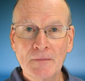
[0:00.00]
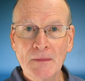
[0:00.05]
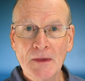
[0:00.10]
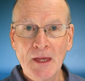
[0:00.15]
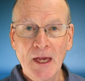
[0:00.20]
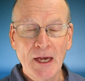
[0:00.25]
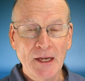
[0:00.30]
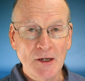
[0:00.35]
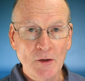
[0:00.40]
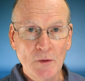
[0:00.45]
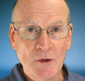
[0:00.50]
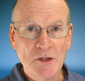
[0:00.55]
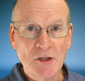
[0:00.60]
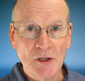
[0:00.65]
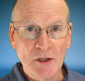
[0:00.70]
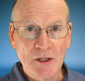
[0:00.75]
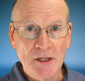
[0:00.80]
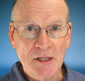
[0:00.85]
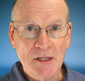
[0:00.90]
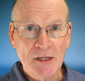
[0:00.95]
And
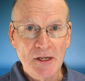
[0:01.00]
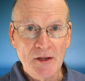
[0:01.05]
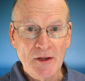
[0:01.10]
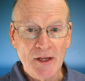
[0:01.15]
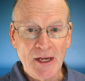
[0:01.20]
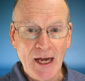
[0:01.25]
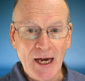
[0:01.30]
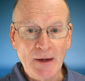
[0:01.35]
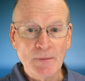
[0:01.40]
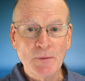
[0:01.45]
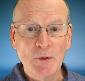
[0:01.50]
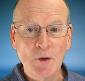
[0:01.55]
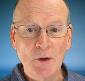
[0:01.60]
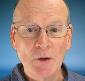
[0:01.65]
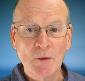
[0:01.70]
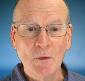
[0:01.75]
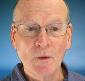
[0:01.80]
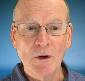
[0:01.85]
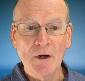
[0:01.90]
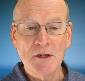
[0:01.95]
originally, the
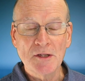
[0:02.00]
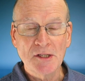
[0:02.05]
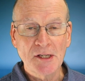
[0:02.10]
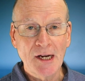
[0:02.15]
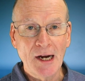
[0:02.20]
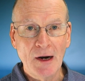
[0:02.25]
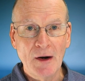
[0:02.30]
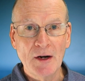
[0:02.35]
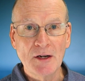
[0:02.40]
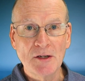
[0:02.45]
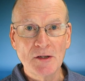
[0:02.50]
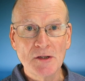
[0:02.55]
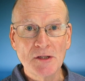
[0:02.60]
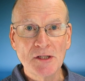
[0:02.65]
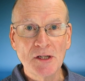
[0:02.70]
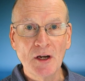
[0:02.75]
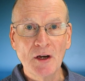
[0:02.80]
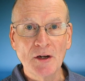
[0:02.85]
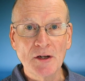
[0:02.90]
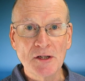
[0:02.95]
output was
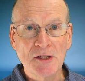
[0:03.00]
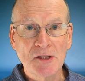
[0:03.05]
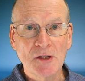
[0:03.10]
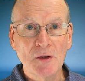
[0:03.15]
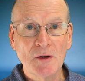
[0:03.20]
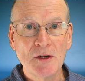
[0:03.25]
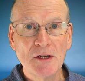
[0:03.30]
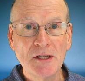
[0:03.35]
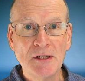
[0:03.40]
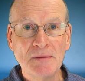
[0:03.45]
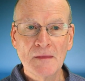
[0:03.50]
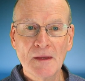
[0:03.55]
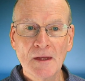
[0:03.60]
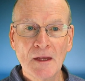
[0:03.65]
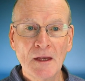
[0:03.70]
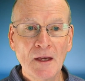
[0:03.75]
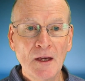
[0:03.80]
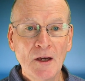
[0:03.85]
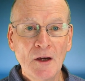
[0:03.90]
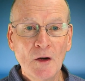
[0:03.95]
characters on a screen.
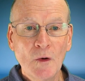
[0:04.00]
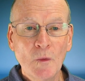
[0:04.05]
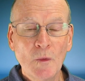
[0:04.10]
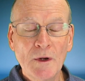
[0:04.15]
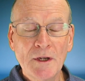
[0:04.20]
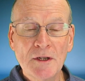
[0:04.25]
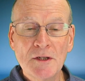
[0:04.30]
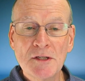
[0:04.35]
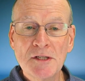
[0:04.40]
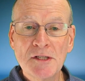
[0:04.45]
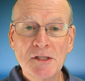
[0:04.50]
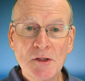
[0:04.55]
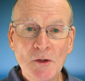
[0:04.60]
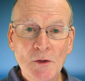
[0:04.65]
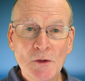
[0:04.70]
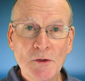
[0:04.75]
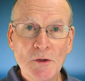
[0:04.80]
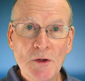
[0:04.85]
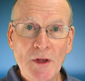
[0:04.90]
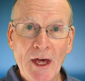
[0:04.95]
We can
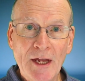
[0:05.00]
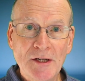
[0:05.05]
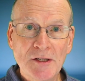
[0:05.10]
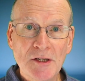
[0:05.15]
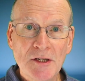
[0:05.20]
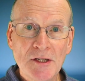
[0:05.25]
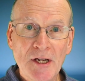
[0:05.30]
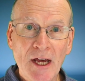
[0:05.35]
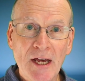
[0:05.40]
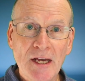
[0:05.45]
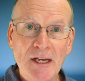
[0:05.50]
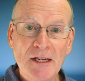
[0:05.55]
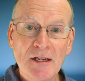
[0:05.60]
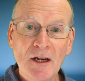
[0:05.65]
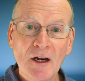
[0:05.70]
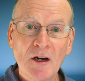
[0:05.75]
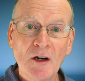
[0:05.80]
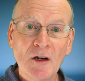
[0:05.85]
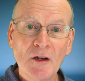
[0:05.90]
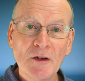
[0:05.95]
still do that today
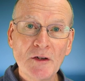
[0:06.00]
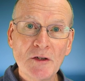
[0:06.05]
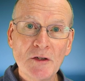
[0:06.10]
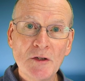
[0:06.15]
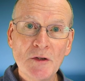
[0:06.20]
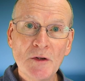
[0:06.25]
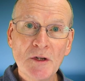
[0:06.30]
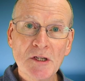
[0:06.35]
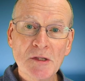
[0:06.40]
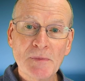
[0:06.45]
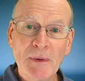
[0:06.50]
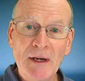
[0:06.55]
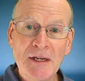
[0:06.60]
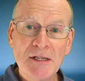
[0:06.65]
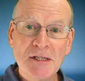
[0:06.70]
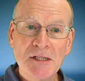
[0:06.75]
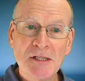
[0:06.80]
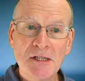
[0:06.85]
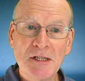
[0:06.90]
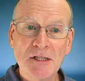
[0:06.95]
on
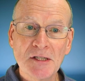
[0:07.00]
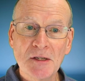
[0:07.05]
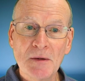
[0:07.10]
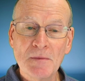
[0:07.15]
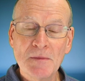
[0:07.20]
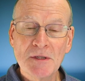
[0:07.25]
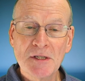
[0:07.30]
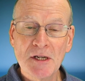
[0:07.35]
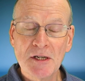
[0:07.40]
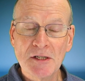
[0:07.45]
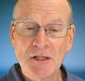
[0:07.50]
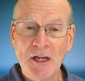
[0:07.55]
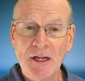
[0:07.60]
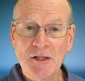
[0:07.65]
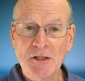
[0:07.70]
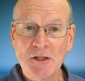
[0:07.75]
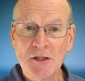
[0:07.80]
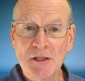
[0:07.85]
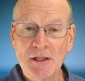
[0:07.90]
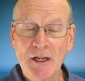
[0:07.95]
Unix-based systems
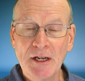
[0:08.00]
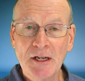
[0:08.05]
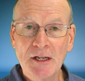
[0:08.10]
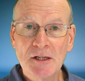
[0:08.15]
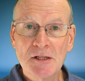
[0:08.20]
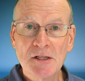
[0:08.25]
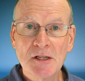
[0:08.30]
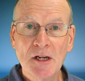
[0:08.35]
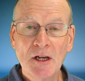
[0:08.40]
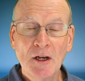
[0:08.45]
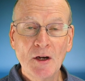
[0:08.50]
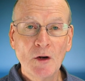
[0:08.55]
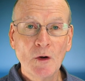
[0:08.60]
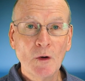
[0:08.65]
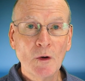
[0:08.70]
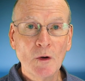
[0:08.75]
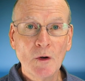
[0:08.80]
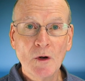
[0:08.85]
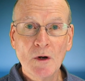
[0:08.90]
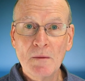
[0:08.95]
such as Linux
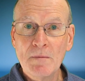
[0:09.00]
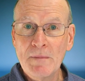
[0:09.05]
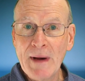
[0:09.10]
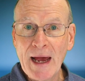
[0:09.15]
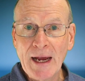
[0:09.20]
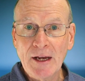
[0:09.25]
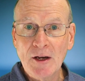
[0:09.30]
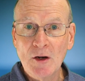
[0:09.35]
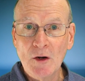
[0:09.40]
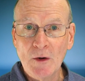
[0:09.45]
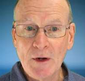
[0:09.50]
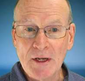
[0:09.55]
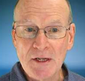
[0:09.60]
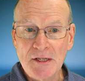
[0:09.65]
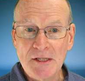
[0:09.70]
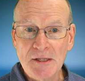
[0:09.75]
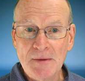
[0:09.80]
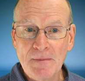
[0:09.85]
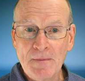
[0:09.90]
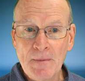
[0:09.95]
or Mac
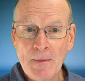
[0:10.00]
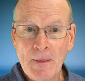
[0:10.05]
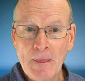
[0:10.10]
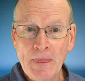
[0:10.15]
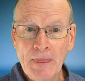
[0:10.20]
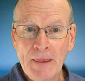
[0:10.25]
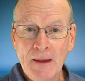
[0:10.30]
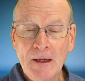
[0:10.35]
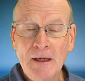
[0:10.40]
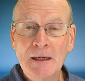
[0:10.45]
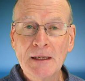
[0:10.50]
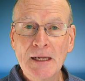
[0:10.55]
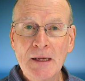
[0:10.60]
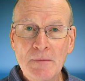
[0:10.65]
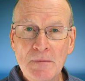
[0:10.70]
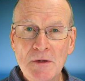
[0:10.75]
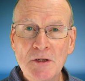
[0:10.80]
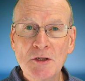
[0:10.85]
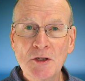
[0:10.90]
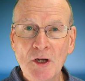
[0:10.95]
OS. Let
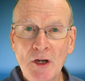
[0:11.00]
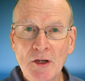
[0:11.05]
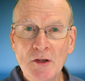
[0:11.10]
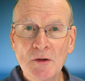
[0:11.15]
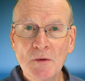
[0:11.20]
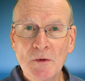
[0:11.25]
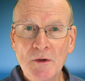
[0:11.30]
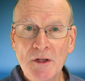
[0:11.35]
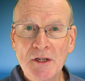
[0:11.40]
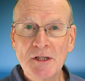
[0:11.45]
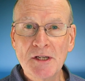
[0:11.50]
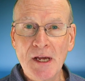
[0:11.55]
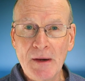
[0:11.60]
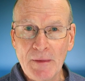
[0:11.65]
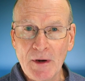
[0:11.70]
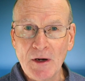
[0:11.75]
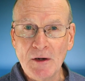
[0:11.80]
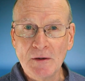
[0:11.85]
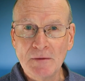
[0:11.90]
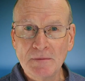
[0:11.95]
me show you with a
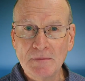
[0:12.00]
demo.